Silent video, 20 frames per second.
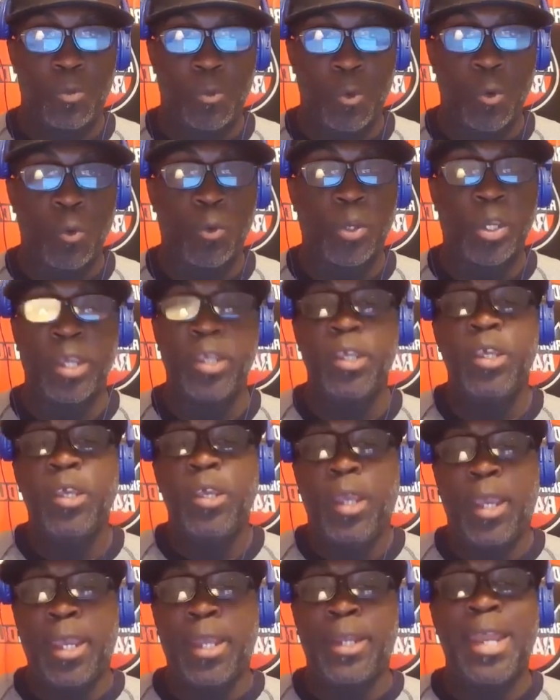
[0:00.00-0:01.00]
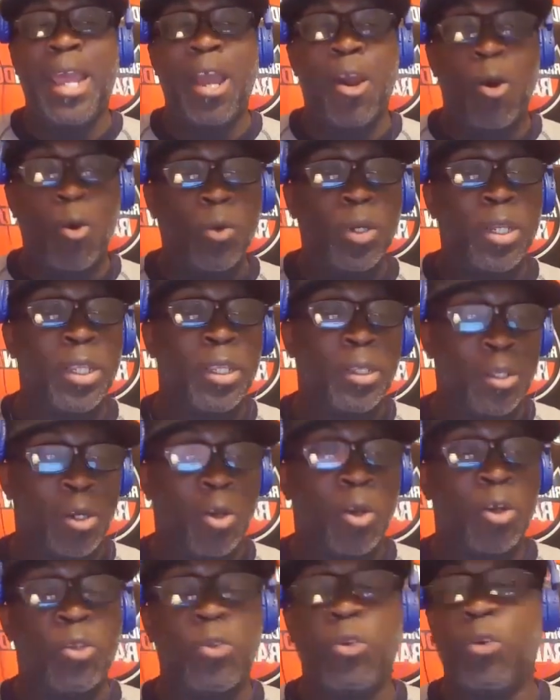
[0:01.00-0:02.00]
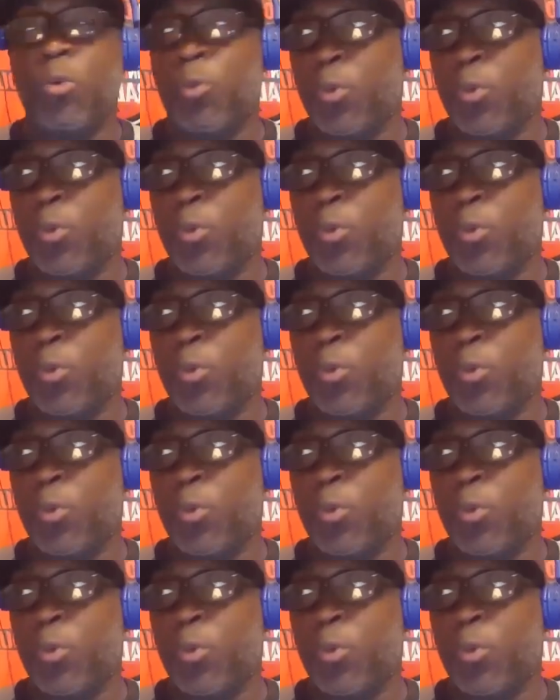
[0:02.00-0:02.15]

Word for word: Okay. And not only are you a